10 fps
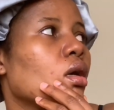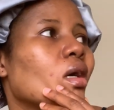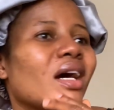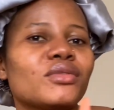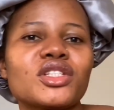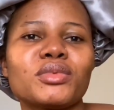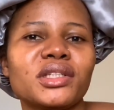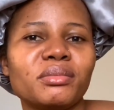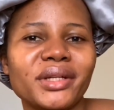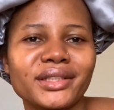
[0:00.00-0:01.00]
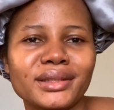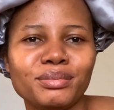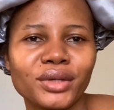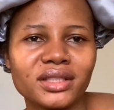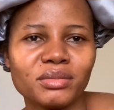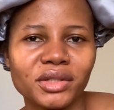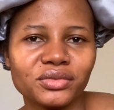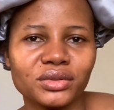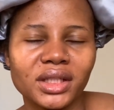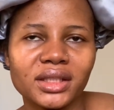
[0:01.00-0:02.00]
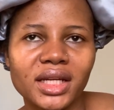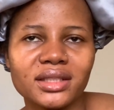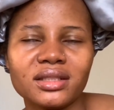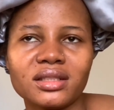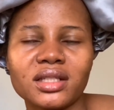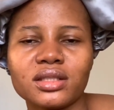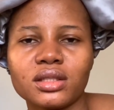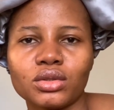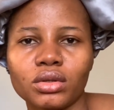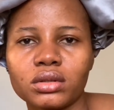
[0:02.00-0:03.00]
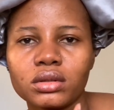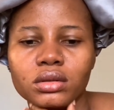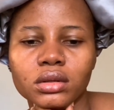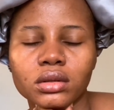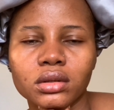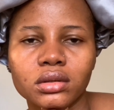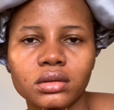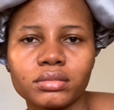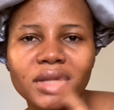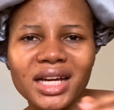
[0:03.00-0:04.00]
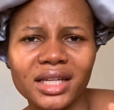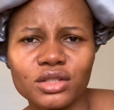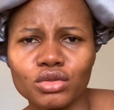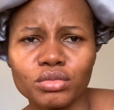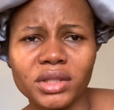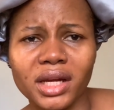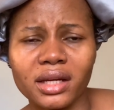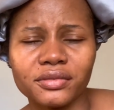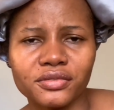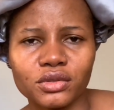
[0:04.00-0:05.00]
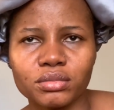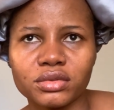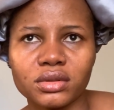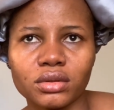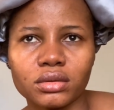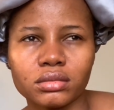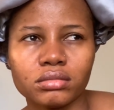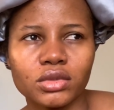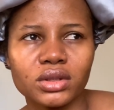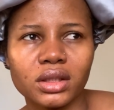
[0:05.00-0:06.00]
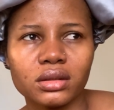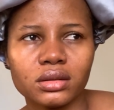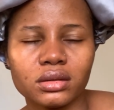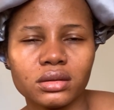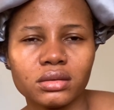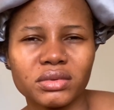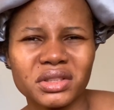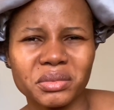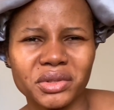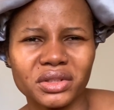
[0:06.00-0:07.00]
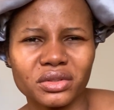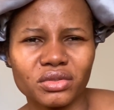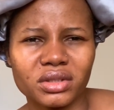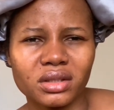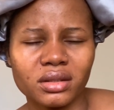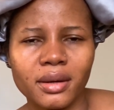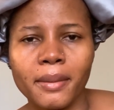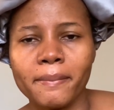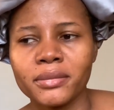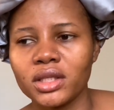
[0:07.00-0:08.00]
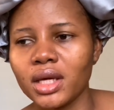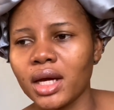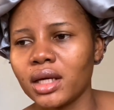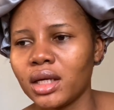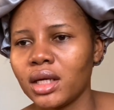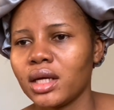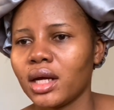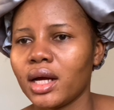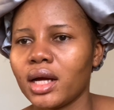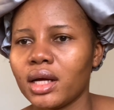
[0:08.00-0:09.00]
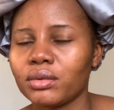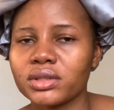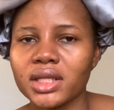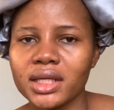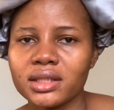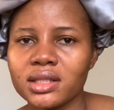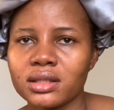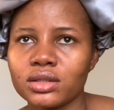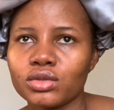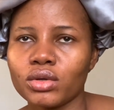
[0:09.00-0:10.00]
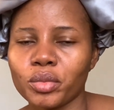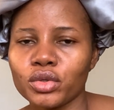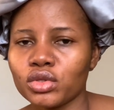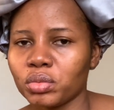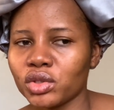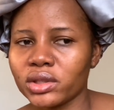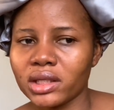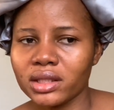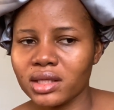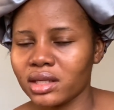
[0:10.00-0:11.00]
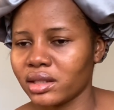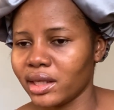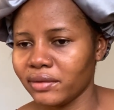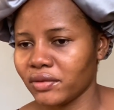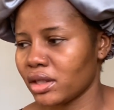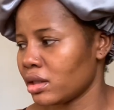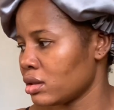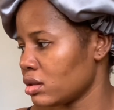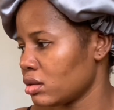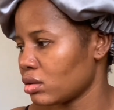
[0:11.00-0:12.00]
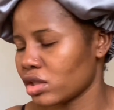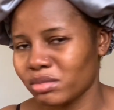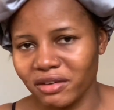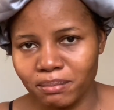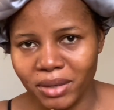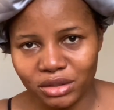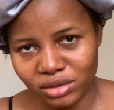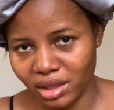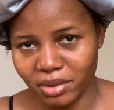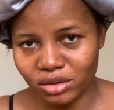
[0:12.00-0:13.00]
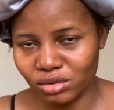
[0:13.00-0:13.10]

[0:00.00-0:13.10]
I've just been in bed pressing my phone and editing a TikTok that Get to Know Me that I filmed on Monday. Was it Monday or Tuesday? Yeah, I was editing it, so I'm going to upload it later in the evening because my battery is about to